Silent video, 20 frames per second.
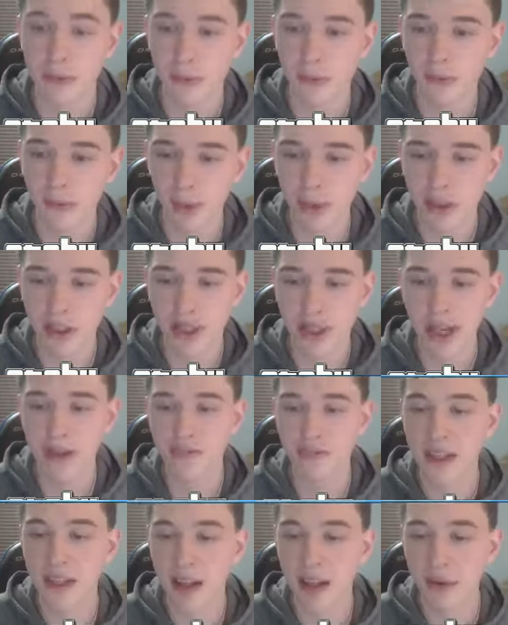Before today,
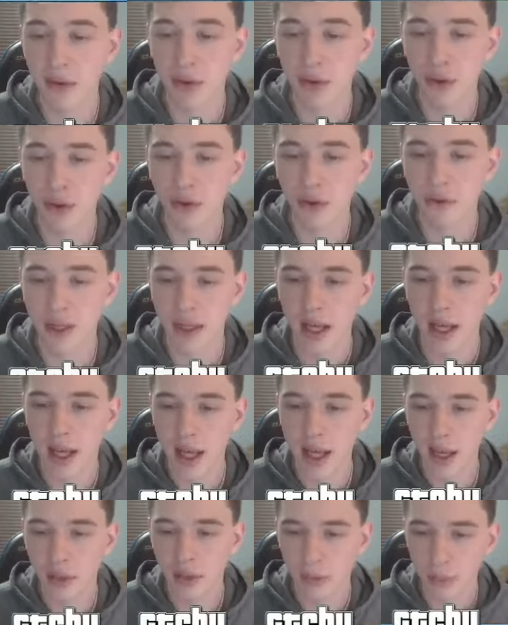I've never driven
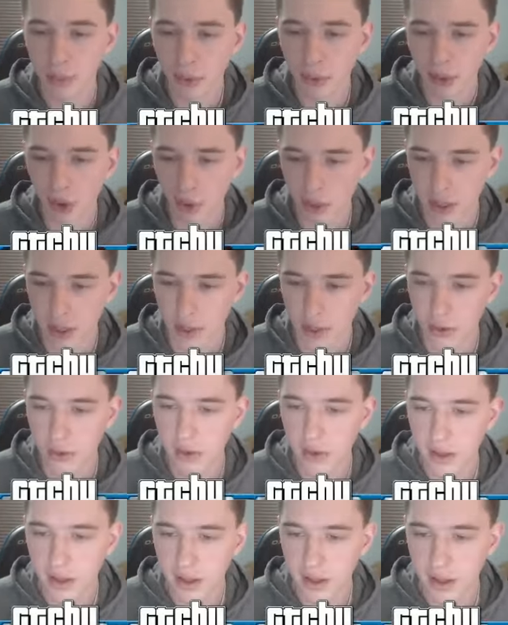the Proto.
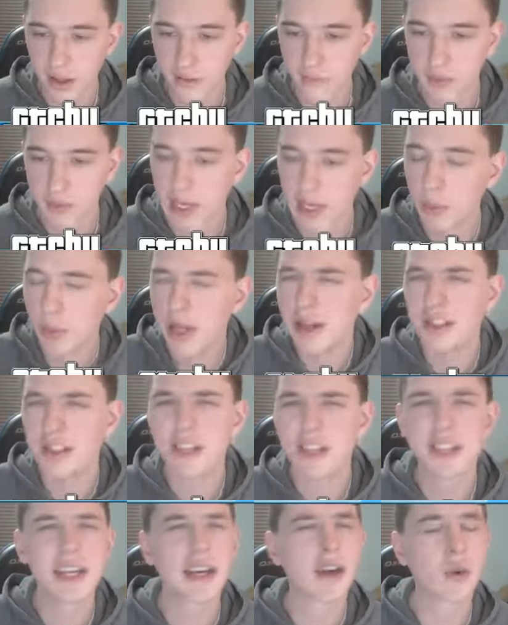Can we all
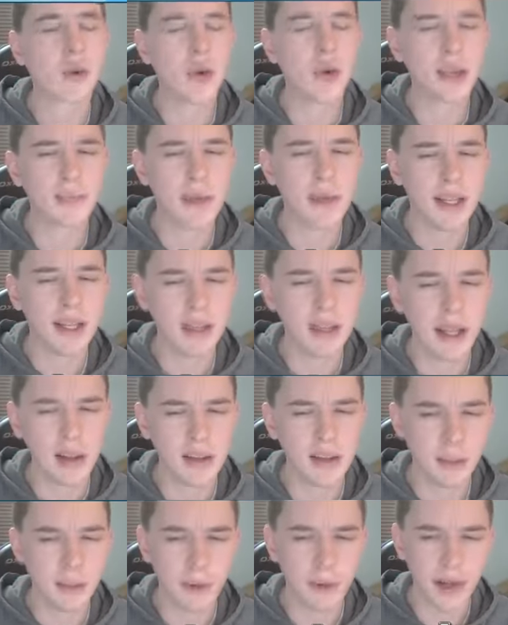just take a quick minute? I'll
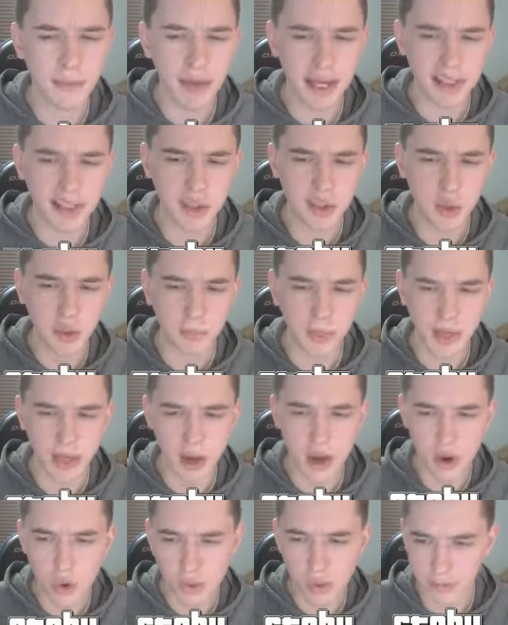get right back to it, but
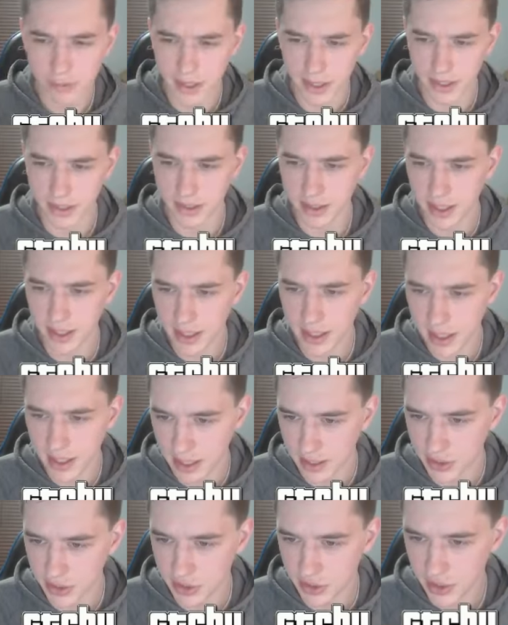oh my
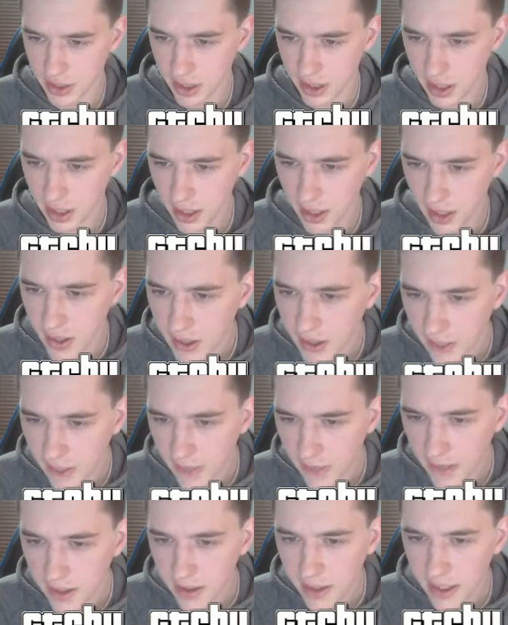gosh.
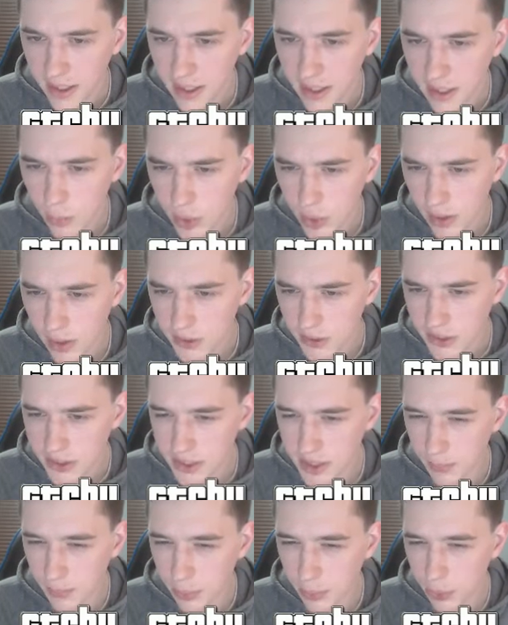Like, can we all just
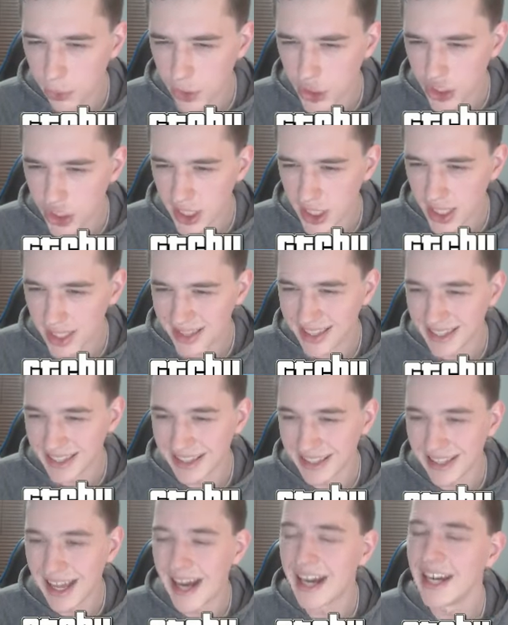appreciate the
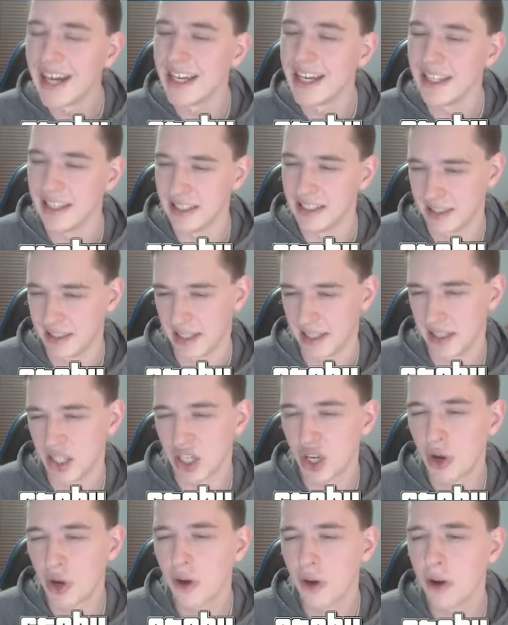lines and the
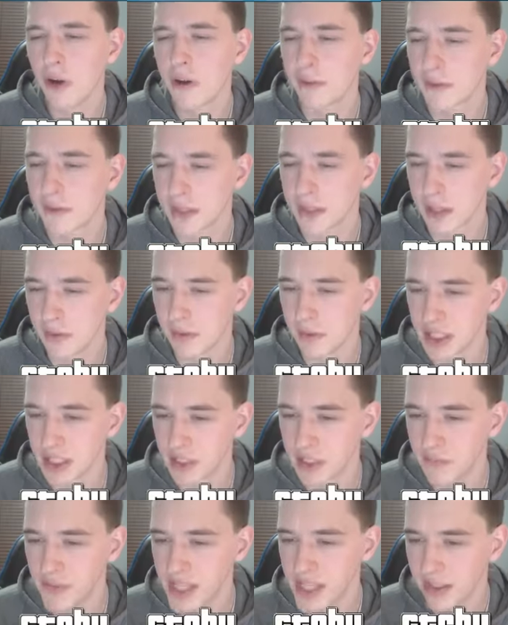curves of this
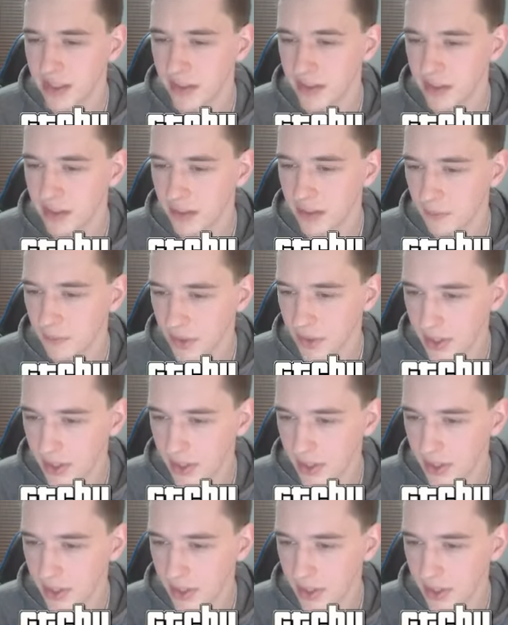vehicle?